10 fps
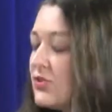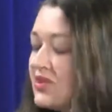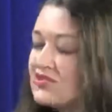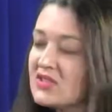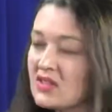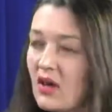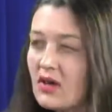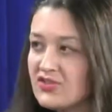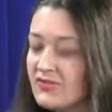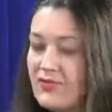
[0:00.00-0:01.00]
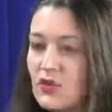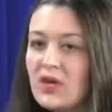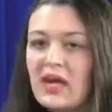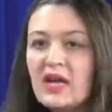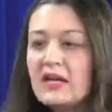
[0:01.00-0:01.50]
the cost of
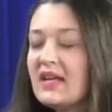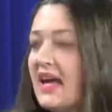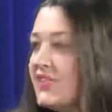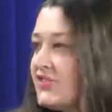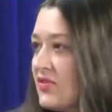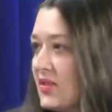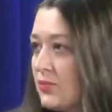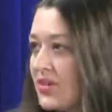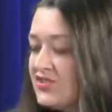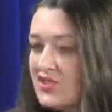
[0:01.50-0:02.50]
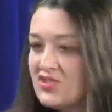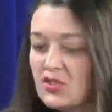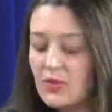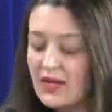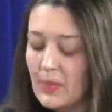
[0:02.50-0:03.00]
food, gasoline prices
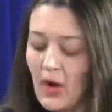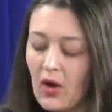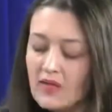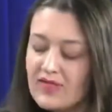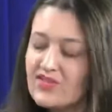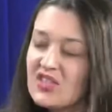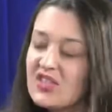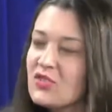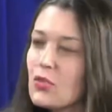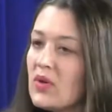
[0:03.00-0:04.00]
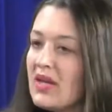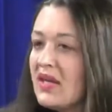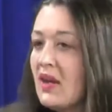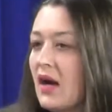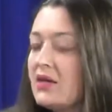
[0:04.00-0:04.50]
going up, all of these things.
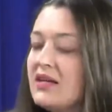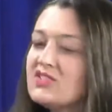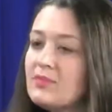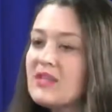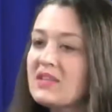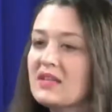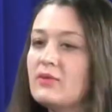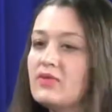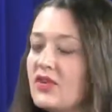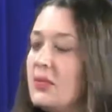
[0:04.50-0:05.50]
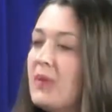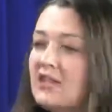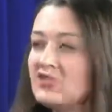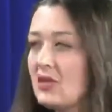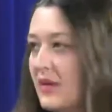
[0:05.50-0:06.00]
It's something that I was very
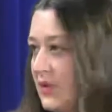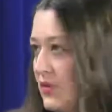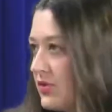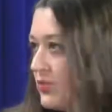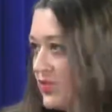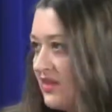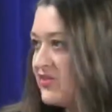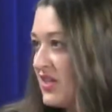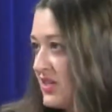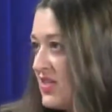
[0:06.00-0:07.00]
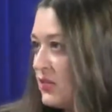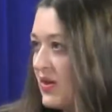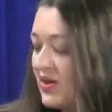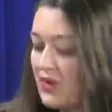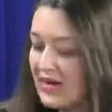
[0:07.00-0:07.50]
passionate about in 2018
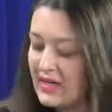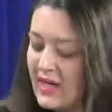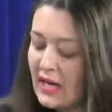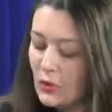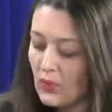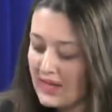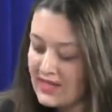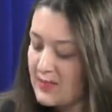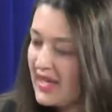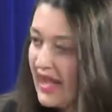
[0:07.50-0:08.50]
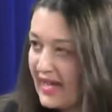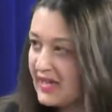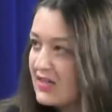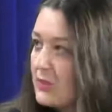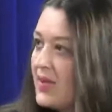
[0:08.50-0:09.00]
when I ran. We need to be
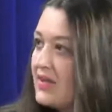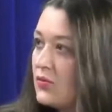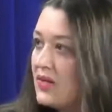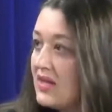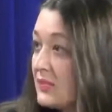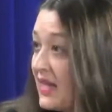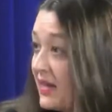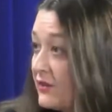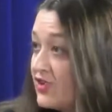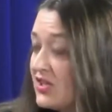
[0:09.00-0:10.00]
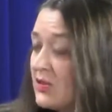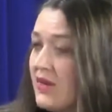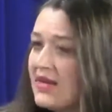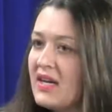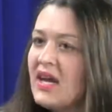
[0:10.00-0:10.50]
ag independent, we need to be energy
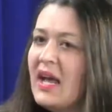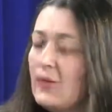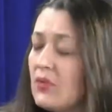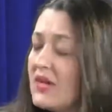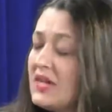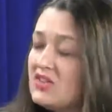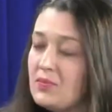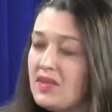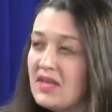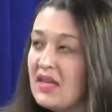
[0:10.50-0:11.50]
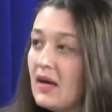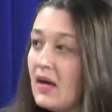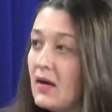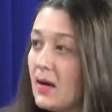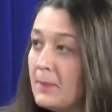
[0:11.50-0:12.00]
independent, and we need to be
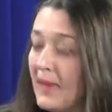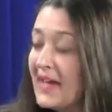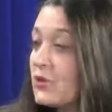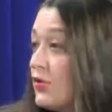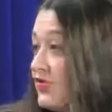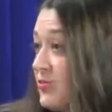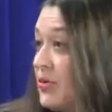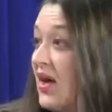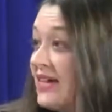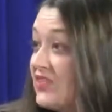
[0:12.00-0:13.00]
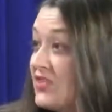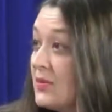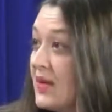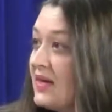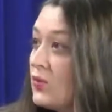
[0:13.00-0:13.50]
medical supplies
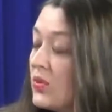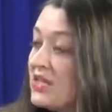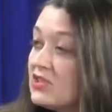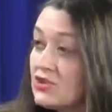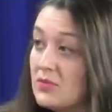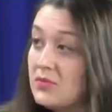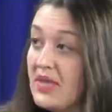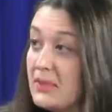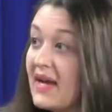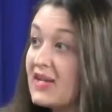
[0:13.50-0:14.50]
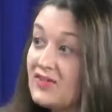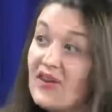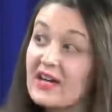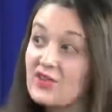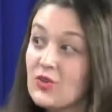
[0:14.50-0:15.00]
independent. We should be
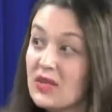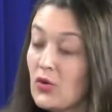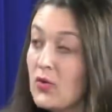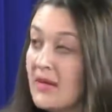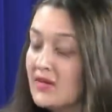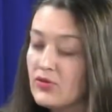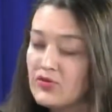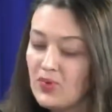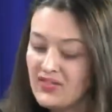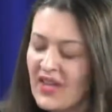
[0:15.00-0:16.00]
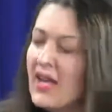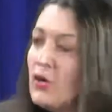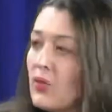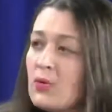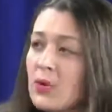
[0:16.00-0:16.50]
manufacturing our own medical supplies.
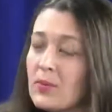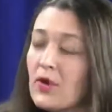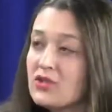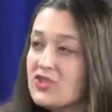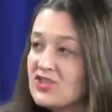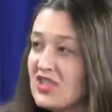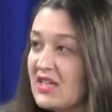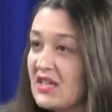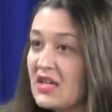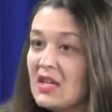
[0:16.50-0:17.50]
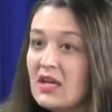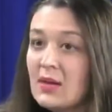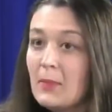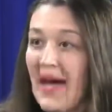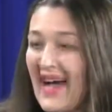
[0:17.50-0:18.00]
We were purchasing
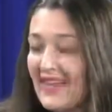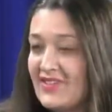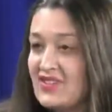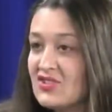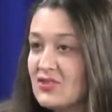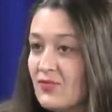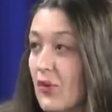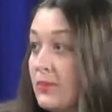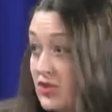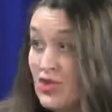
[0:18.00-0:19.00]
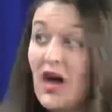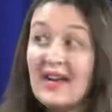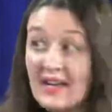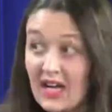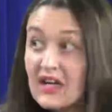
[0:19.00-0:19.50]
masks from
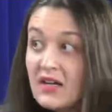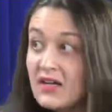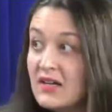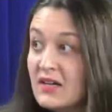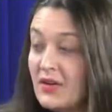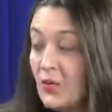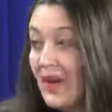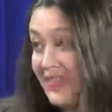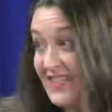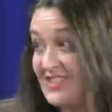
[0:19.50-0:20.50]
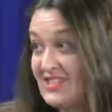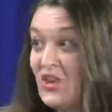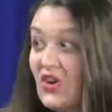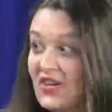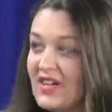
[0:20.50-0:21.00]
China when this
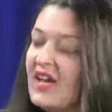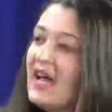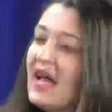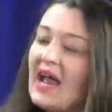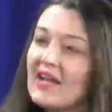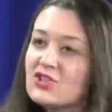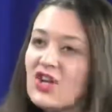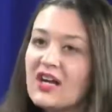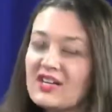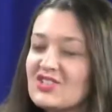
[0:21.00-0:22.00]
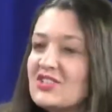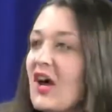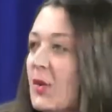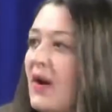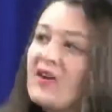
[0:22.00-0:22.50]
started, and China
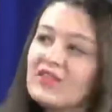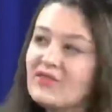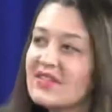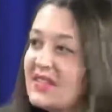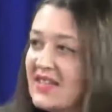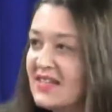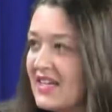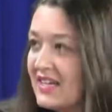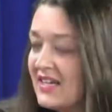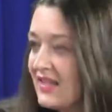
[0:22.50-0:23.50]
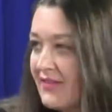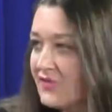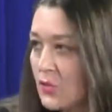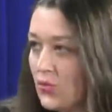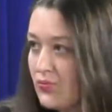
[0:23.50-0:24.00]
stockpiled everything they needed and
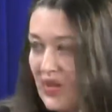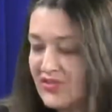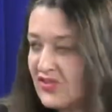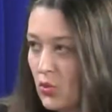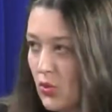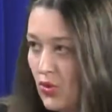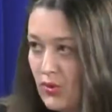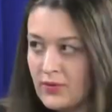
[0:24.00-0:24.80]
left the rest of the world